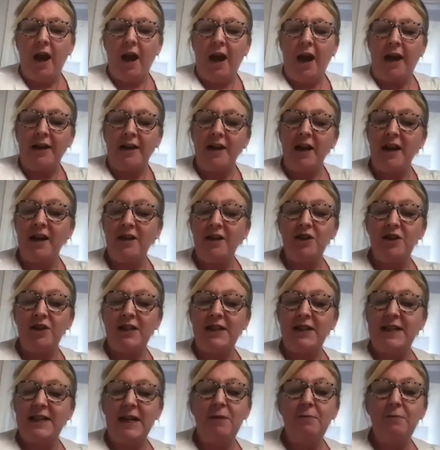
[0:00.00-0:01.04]
And it just
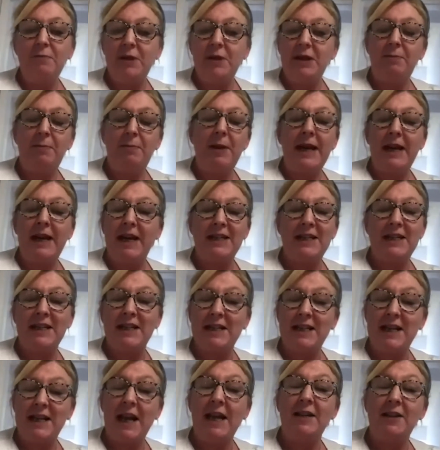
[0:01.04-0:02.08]
seemed to be a
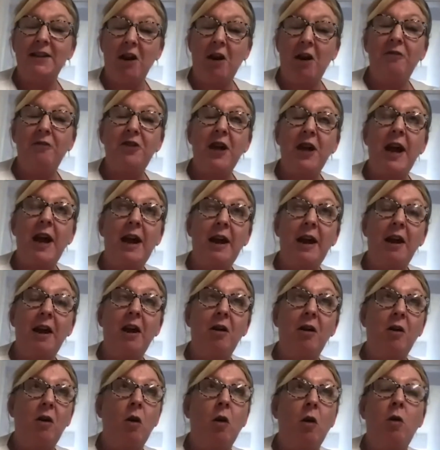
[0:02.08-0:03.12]
success after
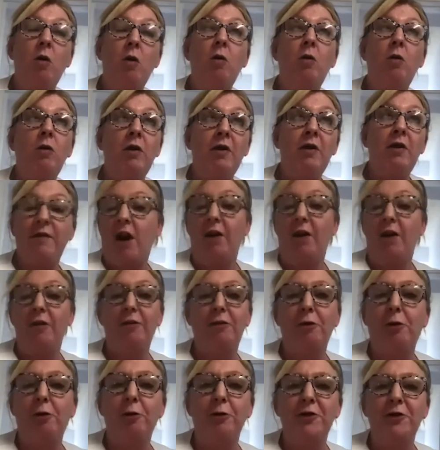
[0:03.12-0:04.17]
all of our
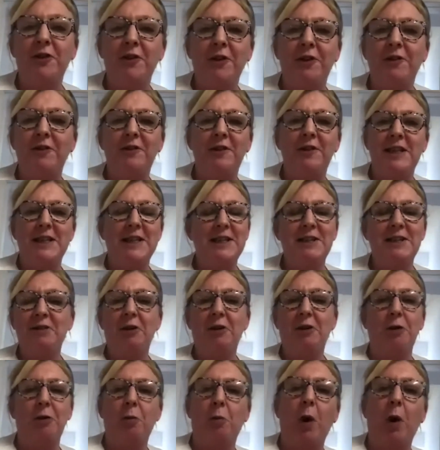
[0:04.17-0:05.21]
thoughts that this isn't
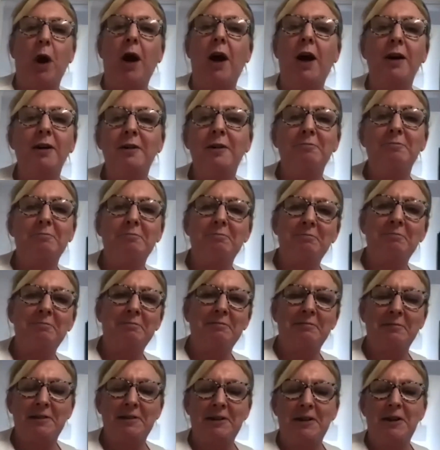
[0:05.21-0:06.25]
going to work.
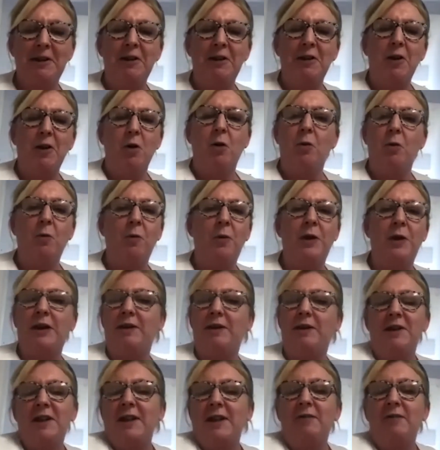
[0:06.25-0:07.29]
We
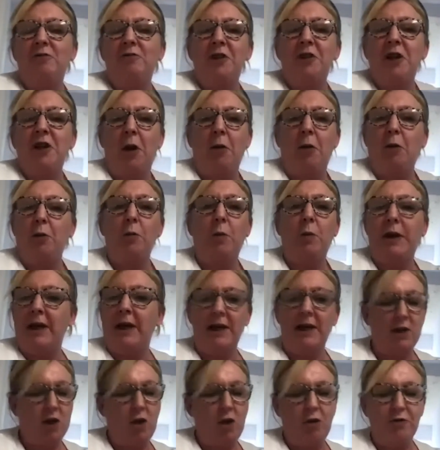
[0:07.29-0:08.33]

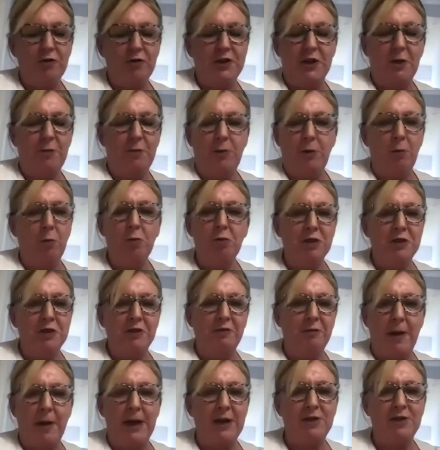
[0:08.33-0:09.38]
need hot soapy water
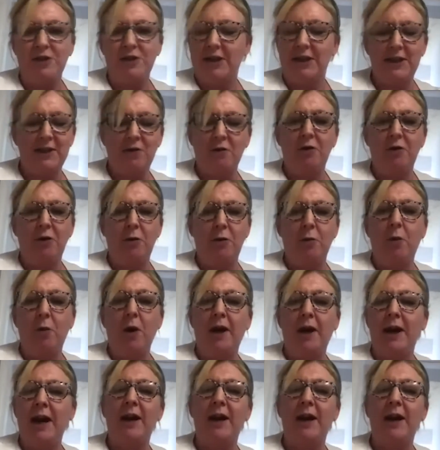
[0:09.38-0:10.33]
for patients. It's not going to work.